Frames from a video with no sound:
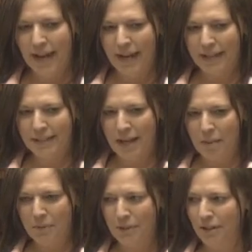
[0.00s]

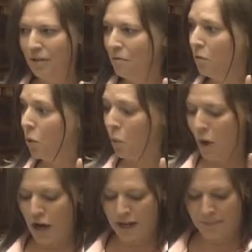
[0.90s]
except for
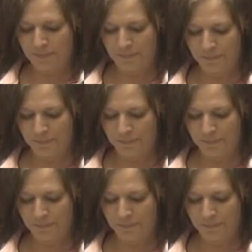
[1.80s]
one.